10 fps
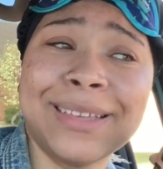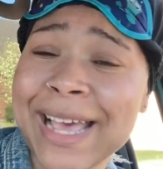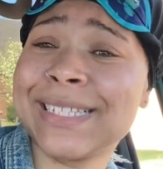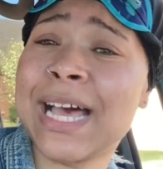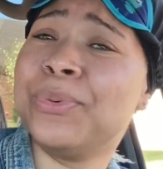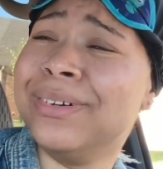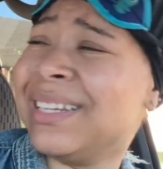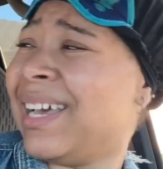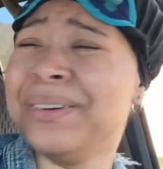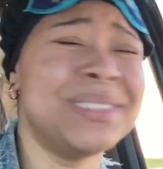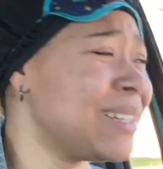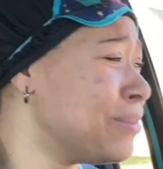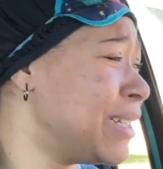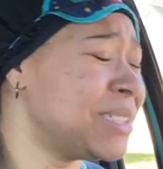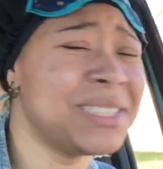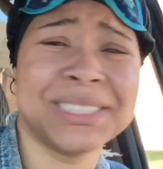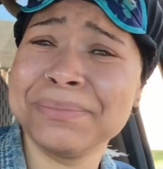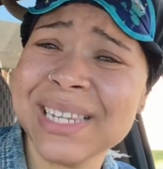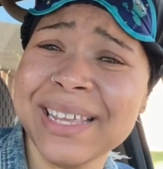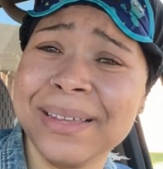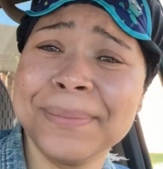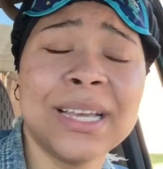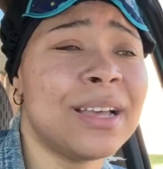as I would. Like, you're telling me to shush, I'm asleep.